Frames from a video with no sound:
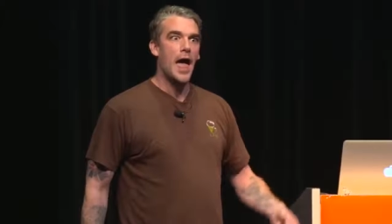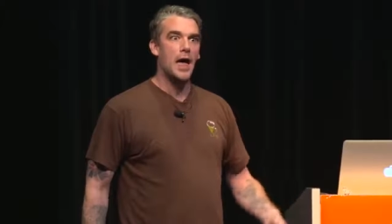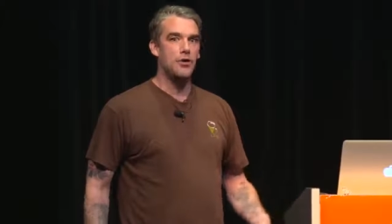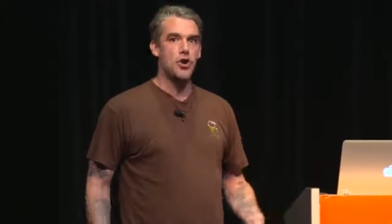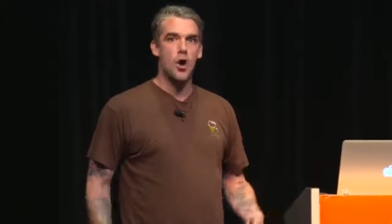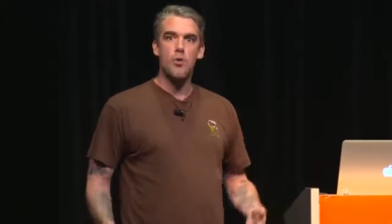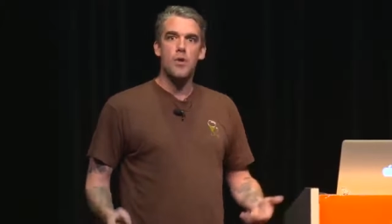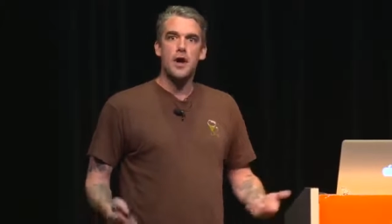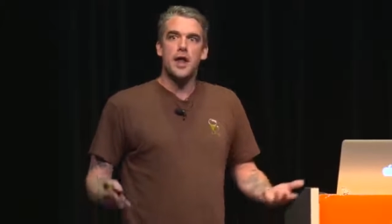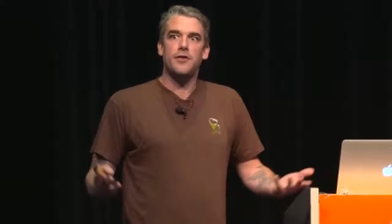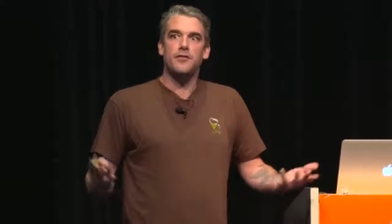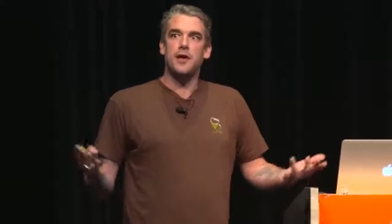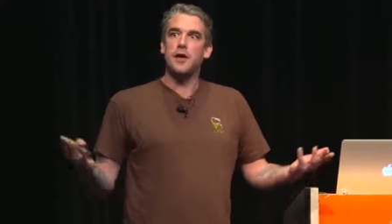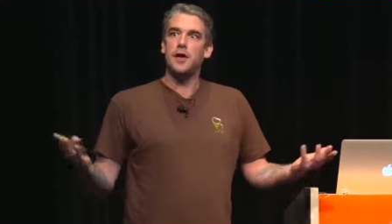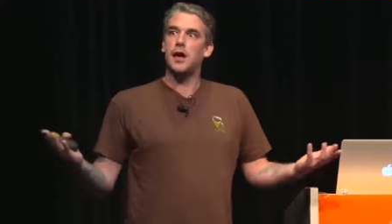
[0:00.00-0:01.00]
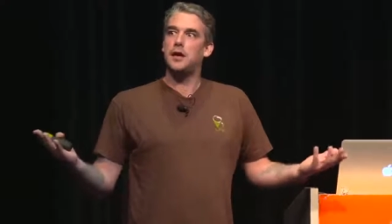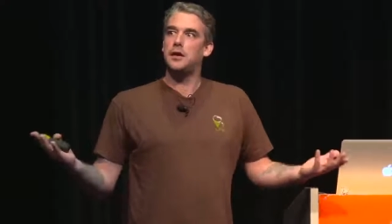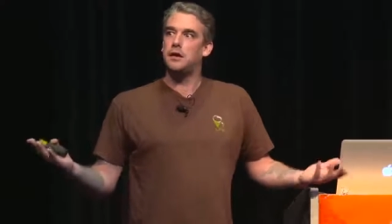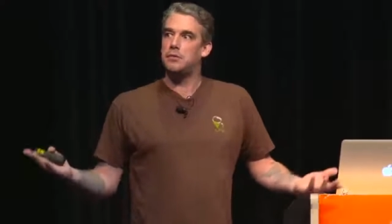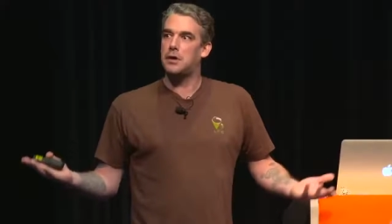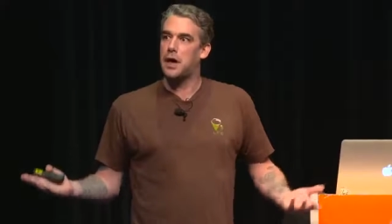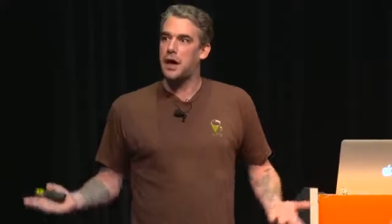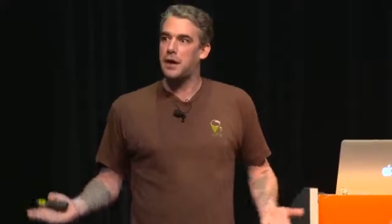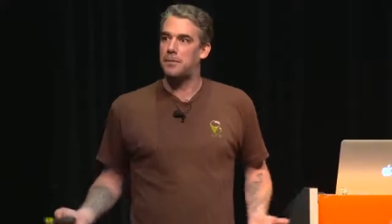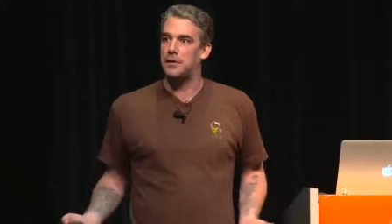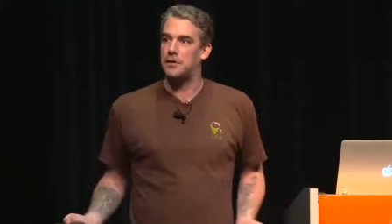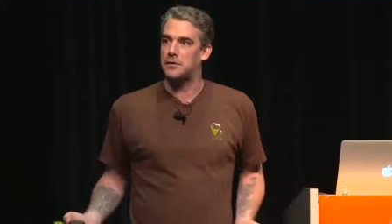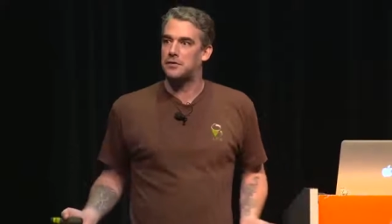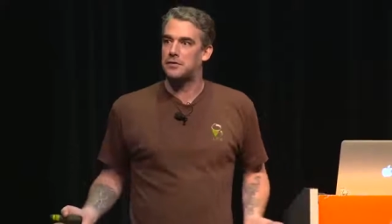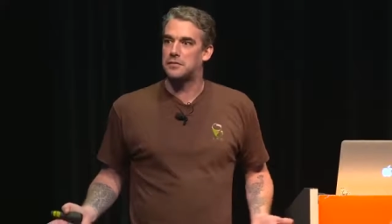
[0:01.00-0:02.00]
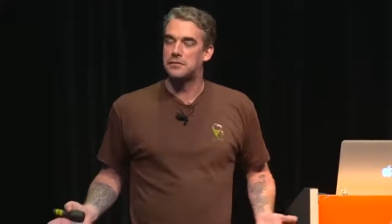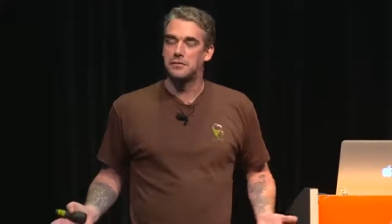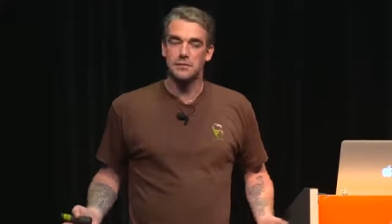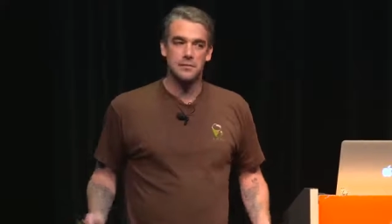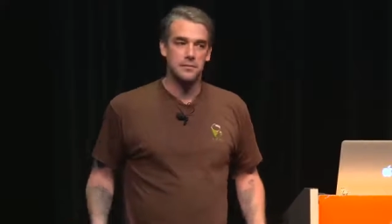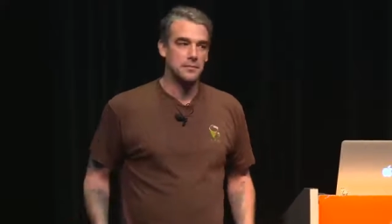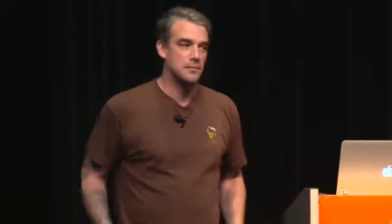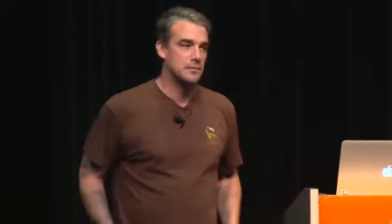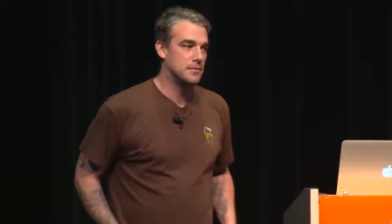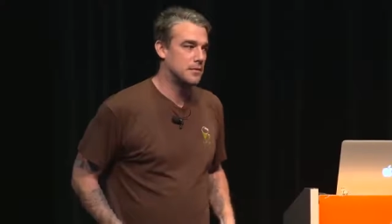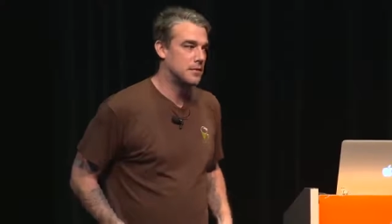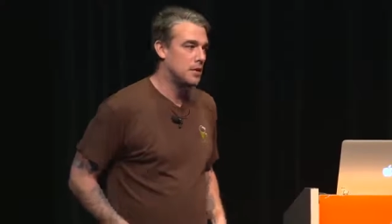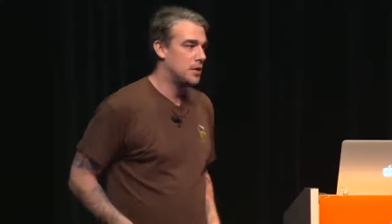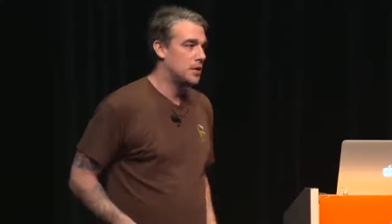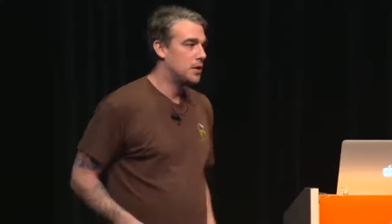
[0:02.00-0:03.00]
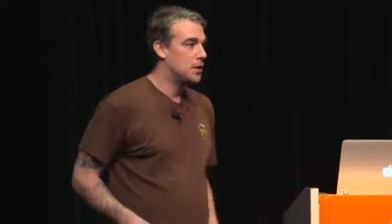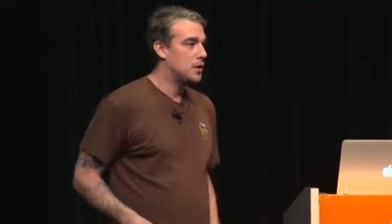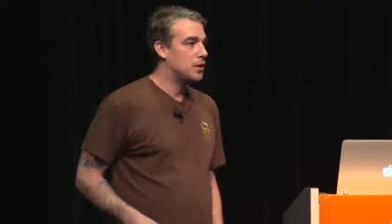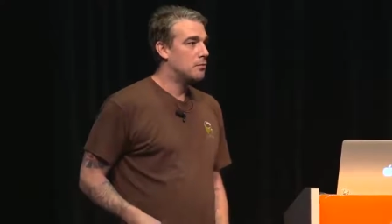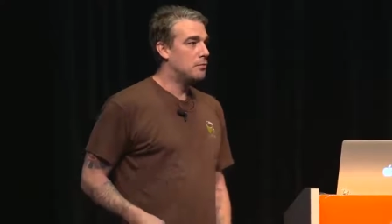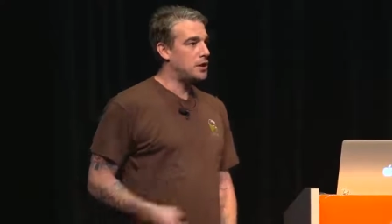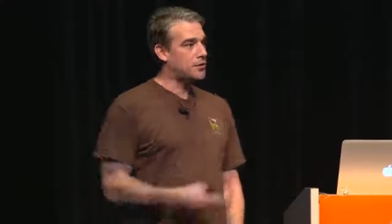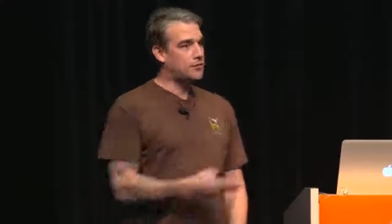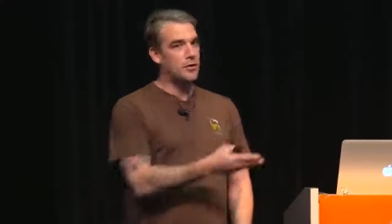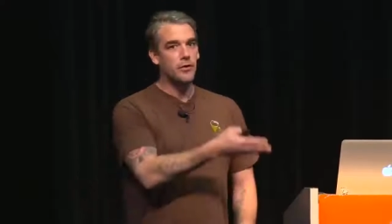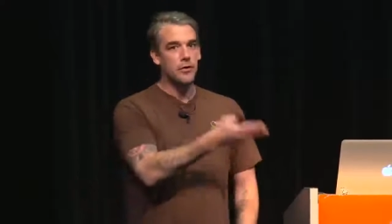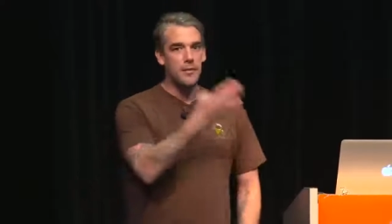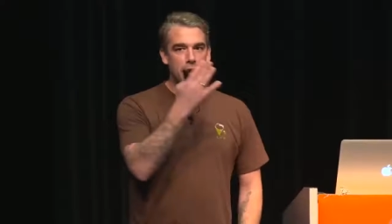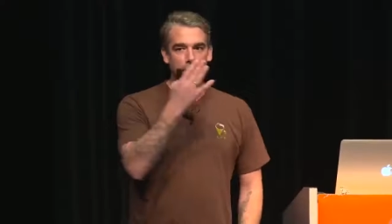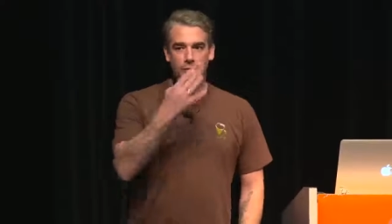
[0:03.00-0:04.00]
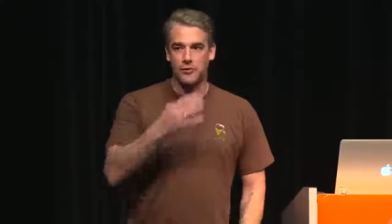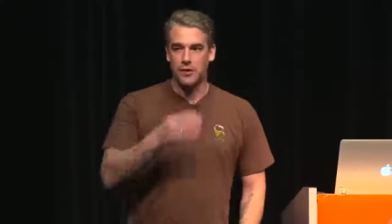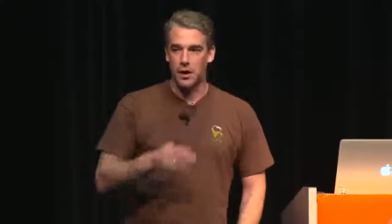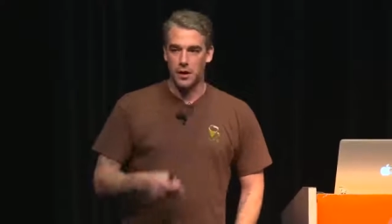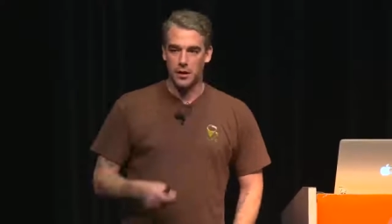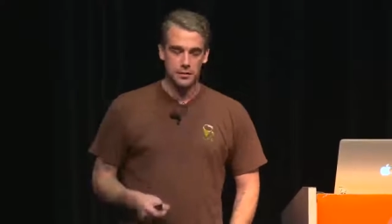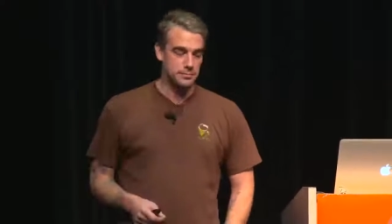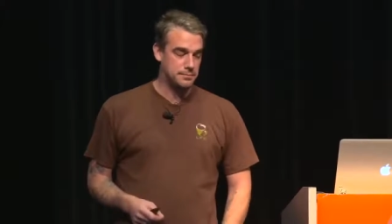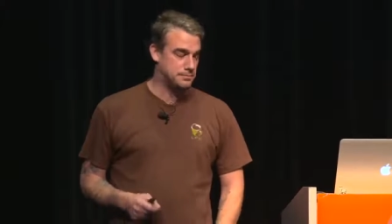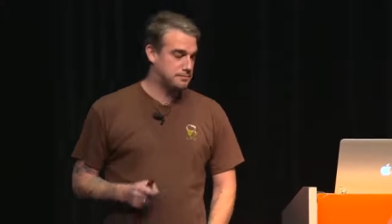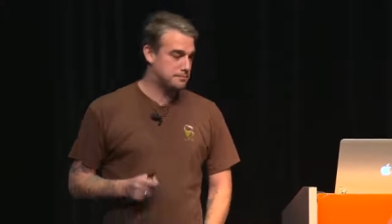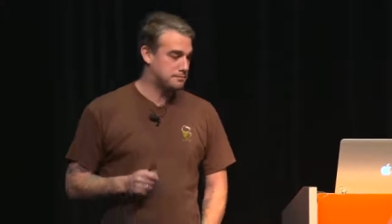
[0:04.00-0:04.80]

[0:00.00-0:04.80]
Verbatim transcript: and no one has any idea what happened. We just know the money's gone.